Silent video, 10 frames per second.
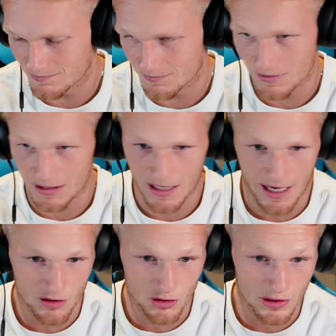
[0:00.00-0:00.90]
in
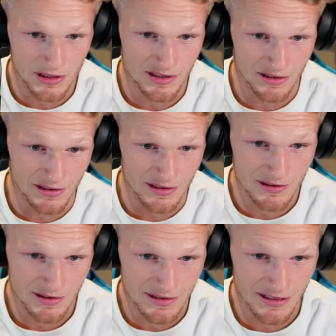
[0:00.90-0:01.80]
how good he still
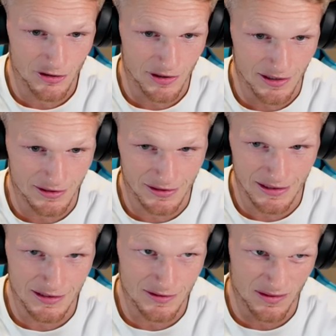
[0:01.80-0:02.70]
is, considering I